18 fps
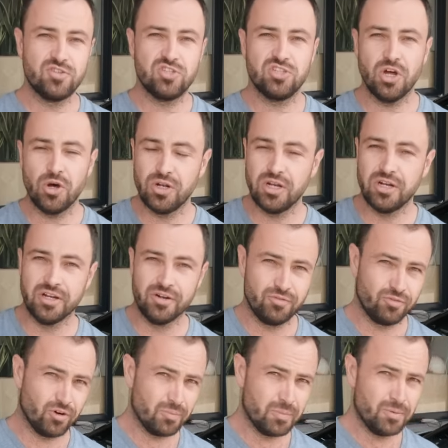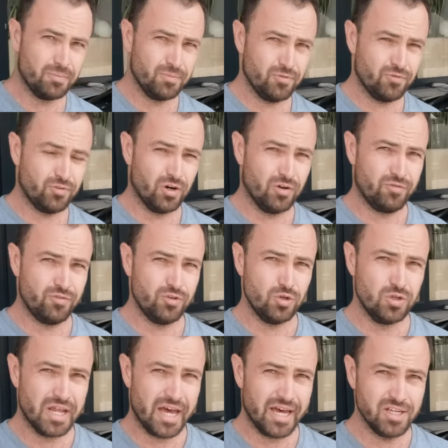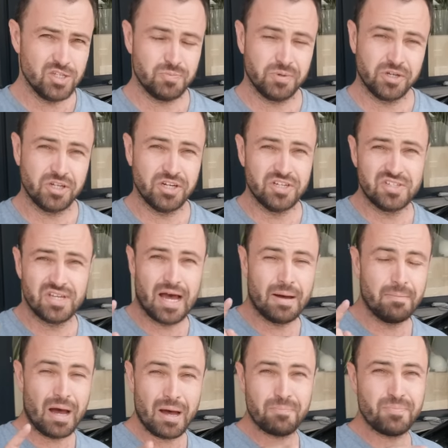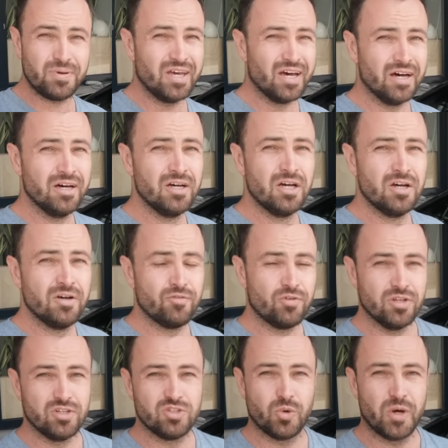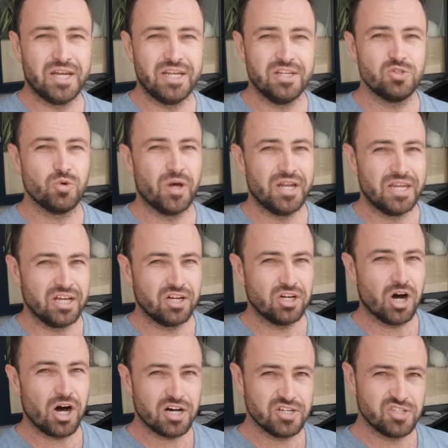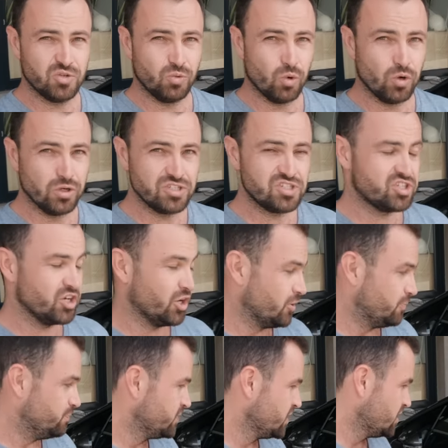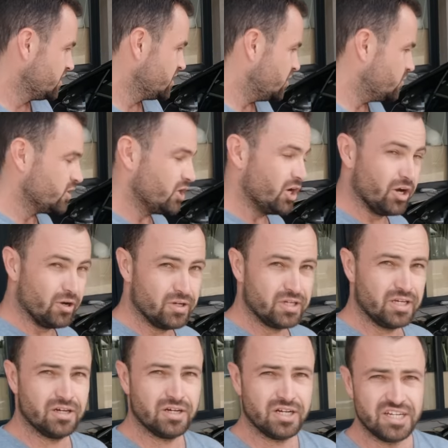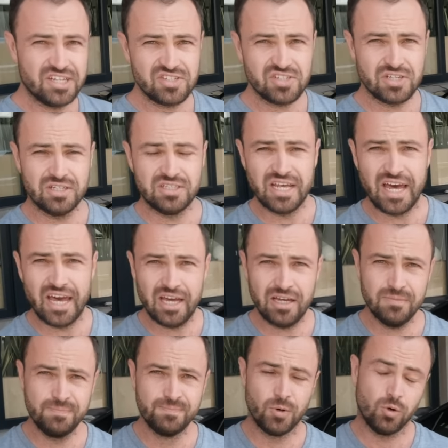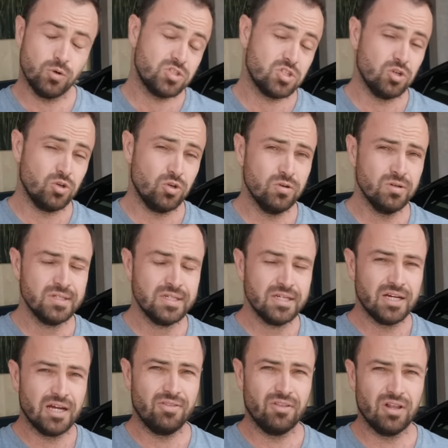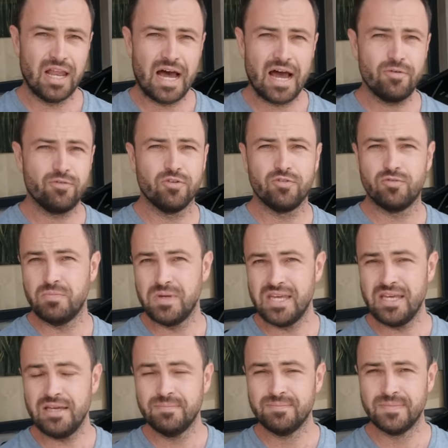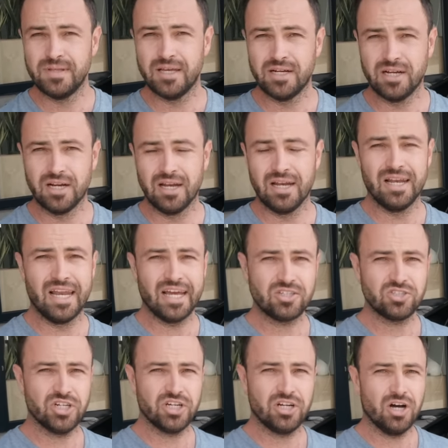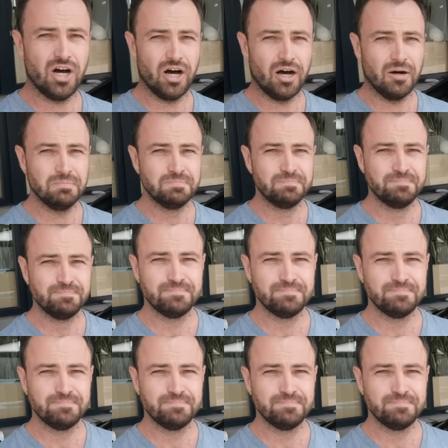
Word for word: I've stolen it from him for a few days because I'm up here for the 2020 Cars Awards. So here we go. Here is a day or two in the life of me and an electric car.